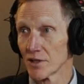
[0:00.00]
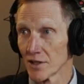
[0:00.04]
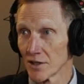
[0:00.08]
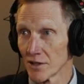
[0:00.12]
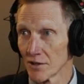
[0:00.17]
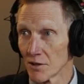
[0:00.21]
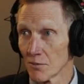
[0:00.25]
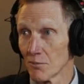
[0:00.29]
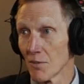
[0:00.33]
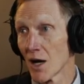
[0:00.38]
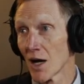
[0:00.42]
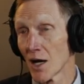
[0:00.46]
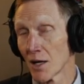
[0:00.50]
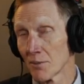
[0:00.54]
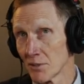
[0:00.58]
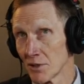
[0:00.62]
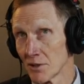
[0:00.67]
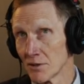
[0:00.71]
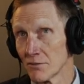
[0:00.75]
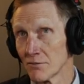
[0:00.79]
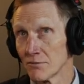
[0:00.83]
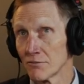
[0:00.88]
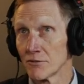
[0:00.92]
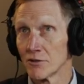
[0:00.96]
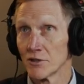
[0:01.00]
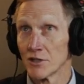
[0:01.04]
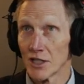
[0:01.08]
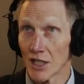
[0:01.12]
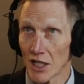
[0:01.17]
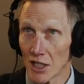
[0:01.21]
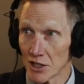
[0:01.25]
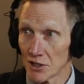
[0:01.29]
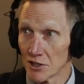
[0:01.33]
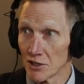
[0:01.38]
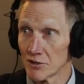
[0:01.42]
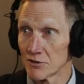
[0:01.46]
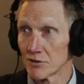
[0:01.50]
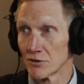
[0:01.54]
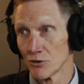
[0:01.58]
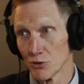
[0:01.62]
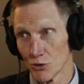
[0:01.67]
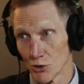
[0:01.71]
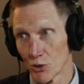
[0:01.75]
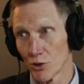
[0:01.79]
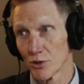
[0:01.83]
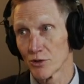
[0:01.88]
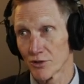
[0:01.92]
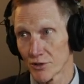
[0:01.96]
uh, the mob in the eighties in New
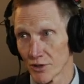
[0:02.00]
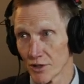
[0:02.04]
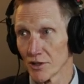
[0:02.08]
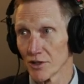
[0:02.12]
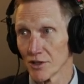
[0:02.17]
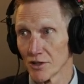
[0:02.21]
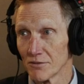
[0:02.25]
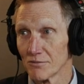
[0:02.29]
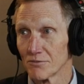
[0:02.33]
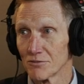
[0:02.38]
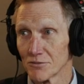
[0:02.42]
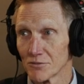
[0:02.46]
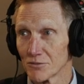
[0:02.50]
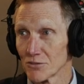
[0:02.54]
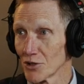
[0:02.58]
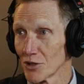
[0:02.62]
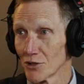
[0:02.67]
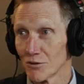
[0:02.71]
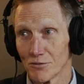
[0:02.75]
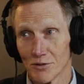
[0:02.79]
York City. So,